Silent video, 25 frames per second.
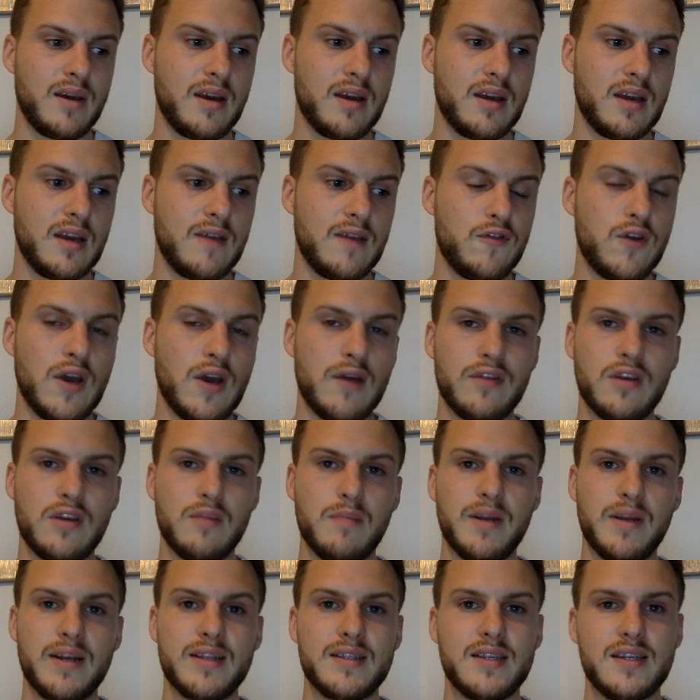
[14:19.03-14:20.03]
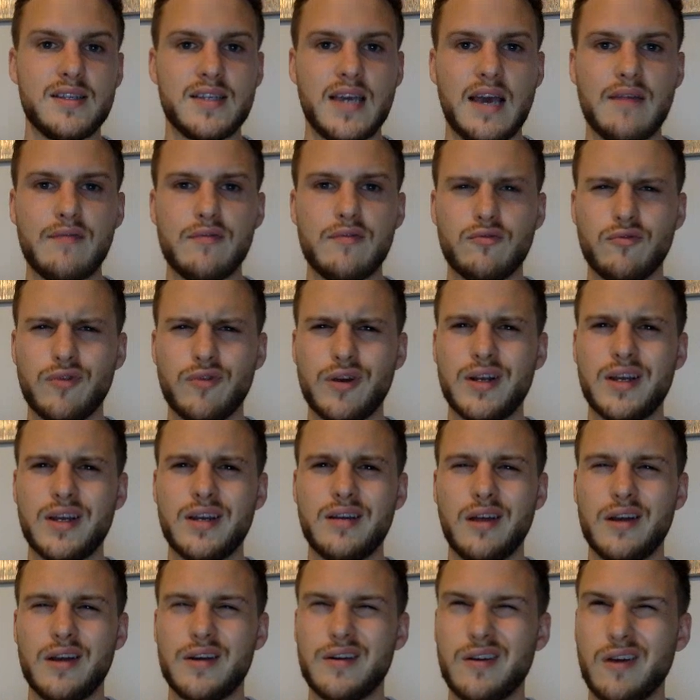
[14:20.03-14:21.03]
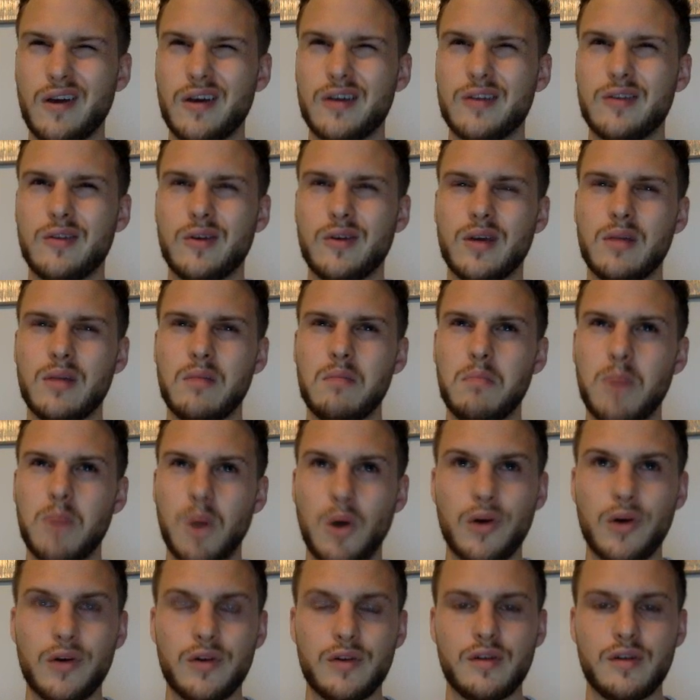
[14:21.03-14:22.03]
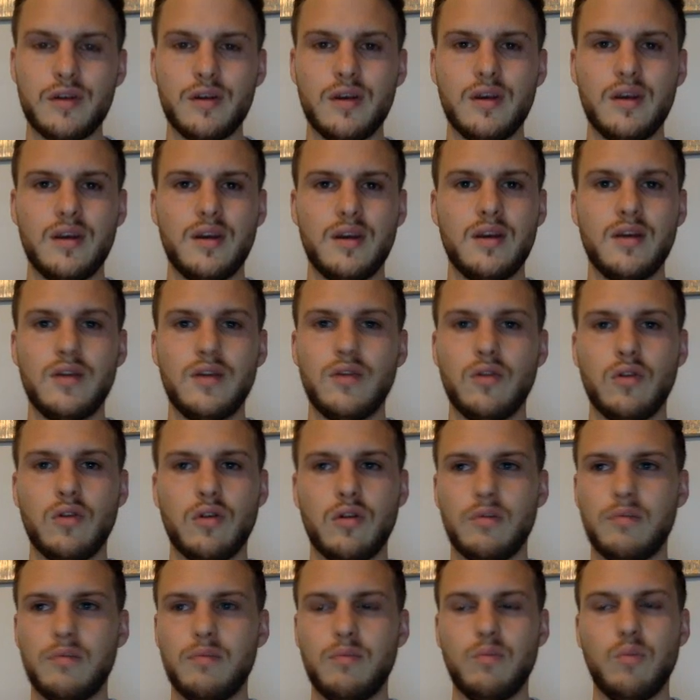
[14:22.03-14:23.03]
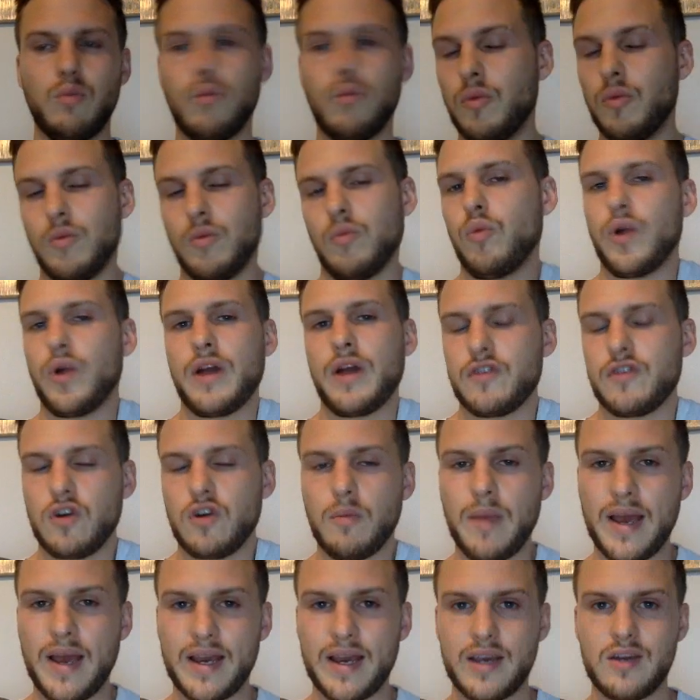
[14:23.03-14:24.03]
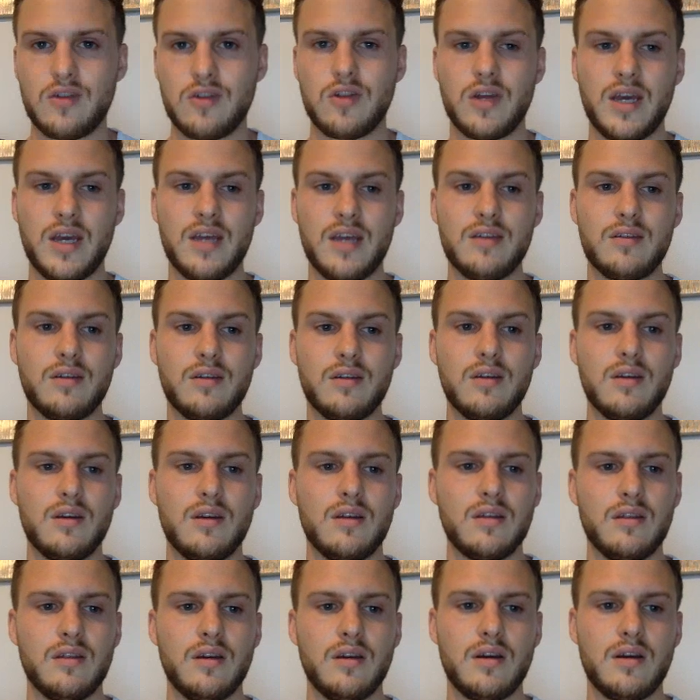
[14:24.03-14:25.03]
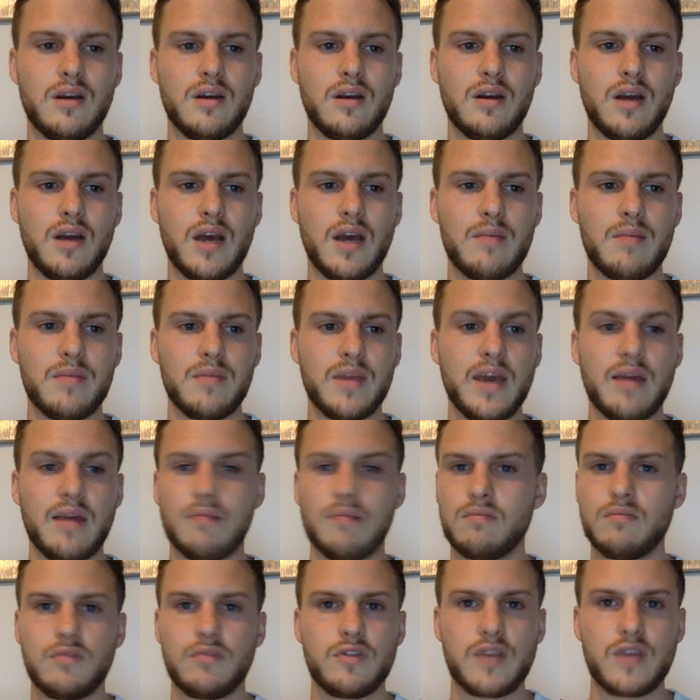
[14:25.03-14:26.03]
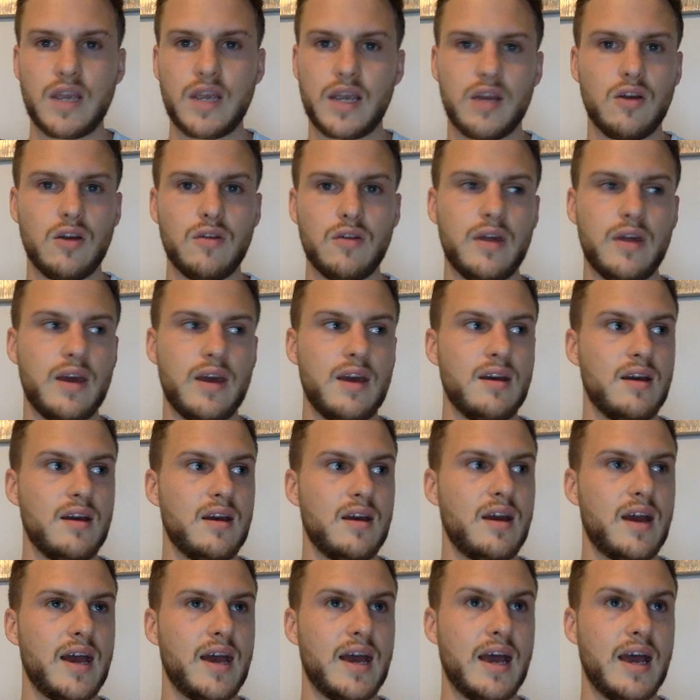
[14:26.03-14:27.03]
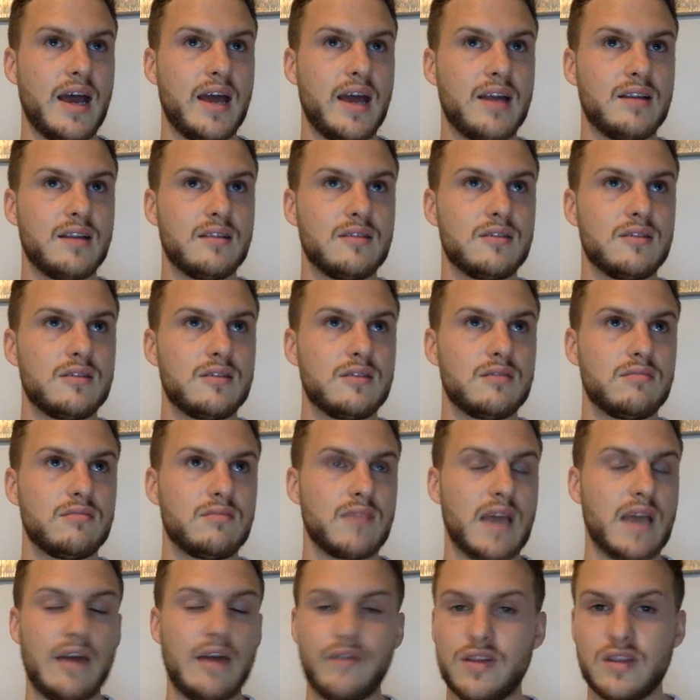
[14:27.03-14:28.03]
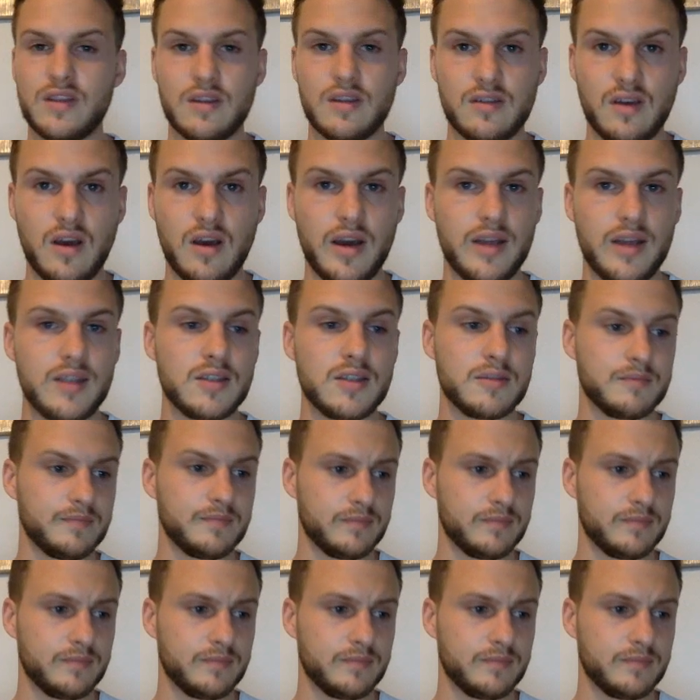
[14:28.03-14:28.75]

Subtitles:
If you have the ability to have a really nice looking box or whatever your package is, then yeah, stick it on there and have it designed